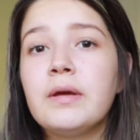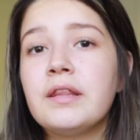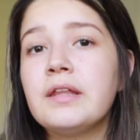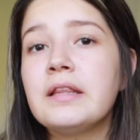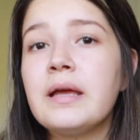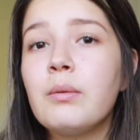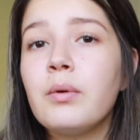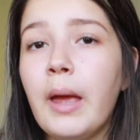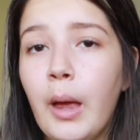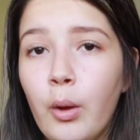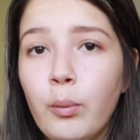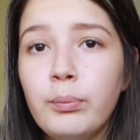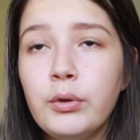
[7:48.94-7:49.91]
big thing that will
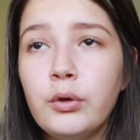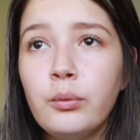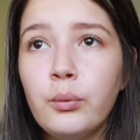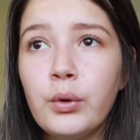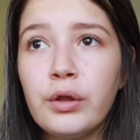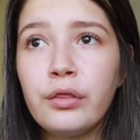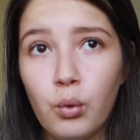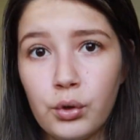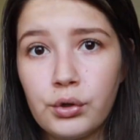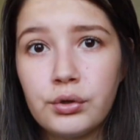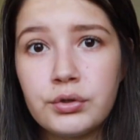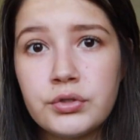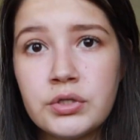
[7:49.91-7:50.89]
help you with
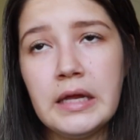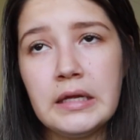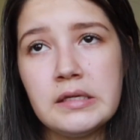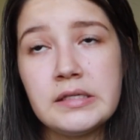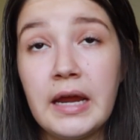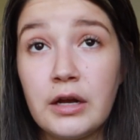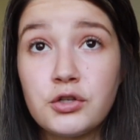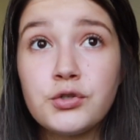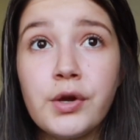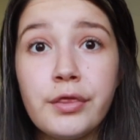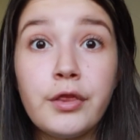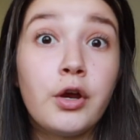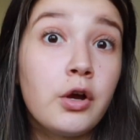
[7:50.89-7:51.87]
orders is
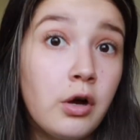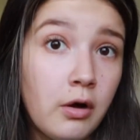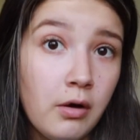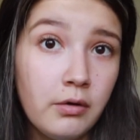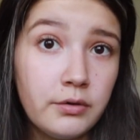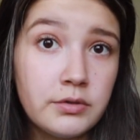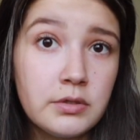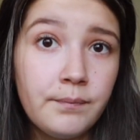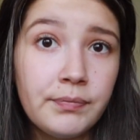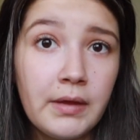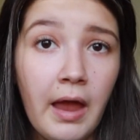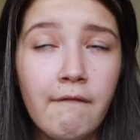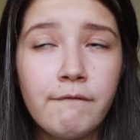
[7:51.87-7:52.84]
answering their calls.
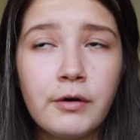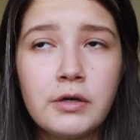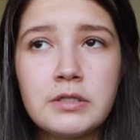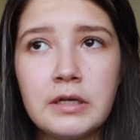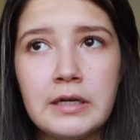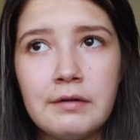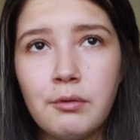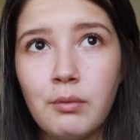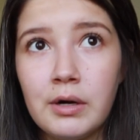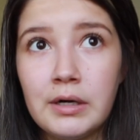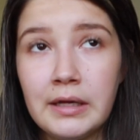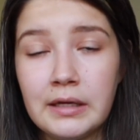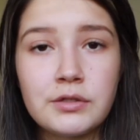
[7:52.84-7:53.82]
At first, I never
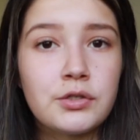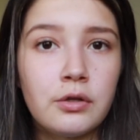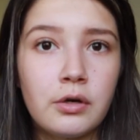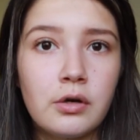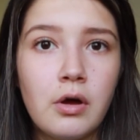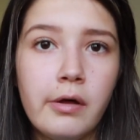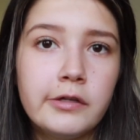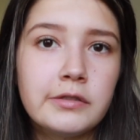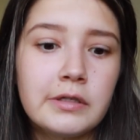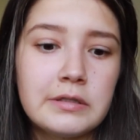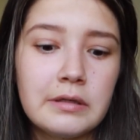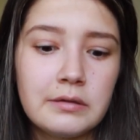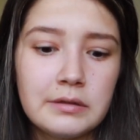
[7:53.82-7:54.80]
wanted to answer their calls
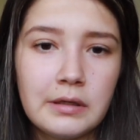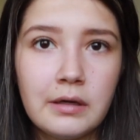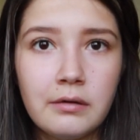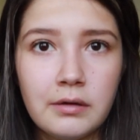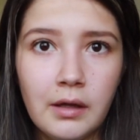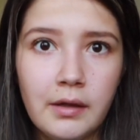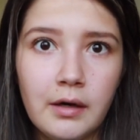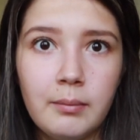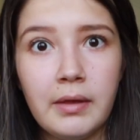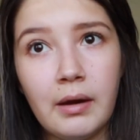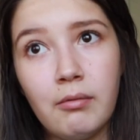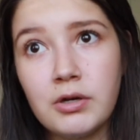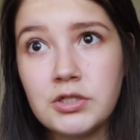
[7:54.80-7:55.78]
because I was like, oh no, they're gonna
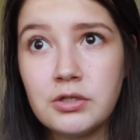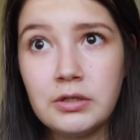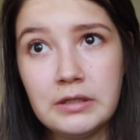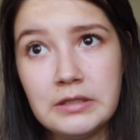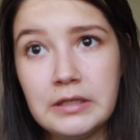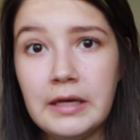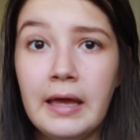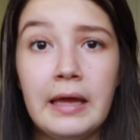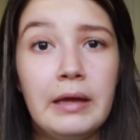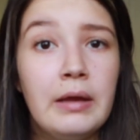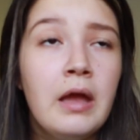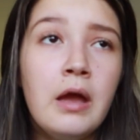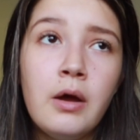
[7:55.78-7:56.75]
be like, where's your
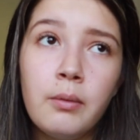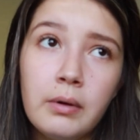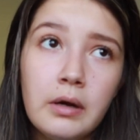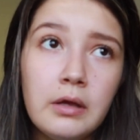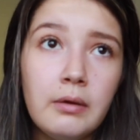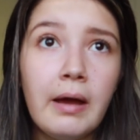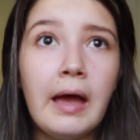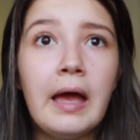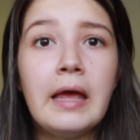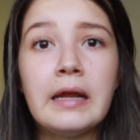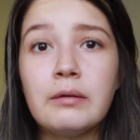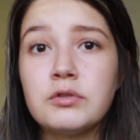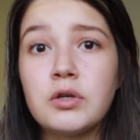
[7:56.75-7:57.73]
ETA? Where are you
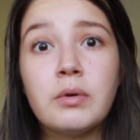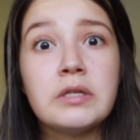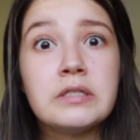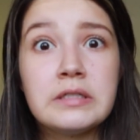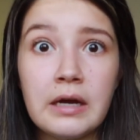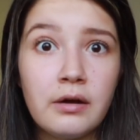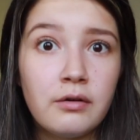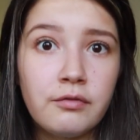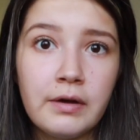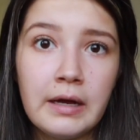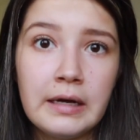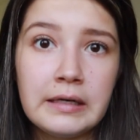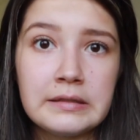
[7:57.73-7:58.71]
at? And I was always
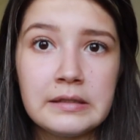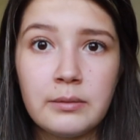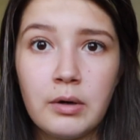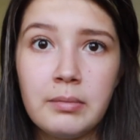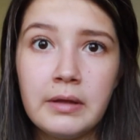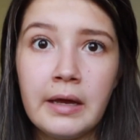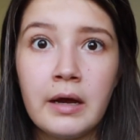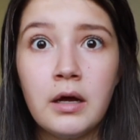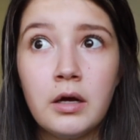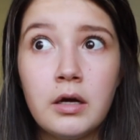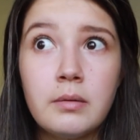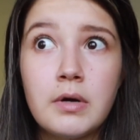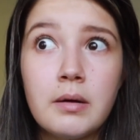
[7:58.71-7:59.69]
terrified because I didn't want to be like,
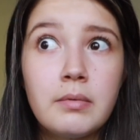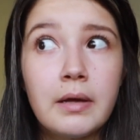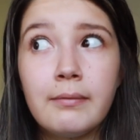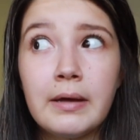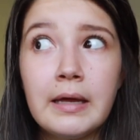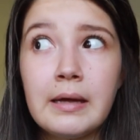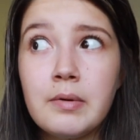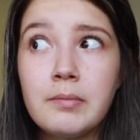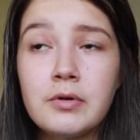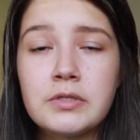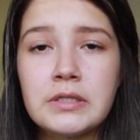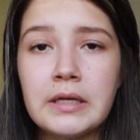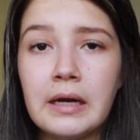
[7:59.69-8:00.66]
oh, I'm on my way, I'm
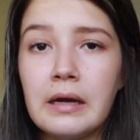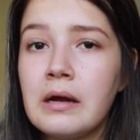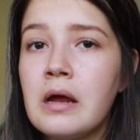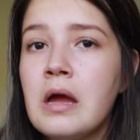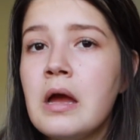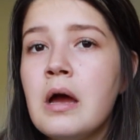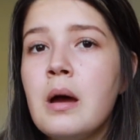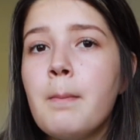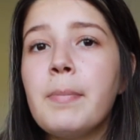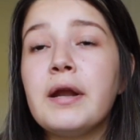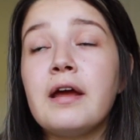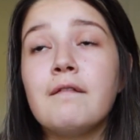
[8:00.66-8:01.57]
almost there. But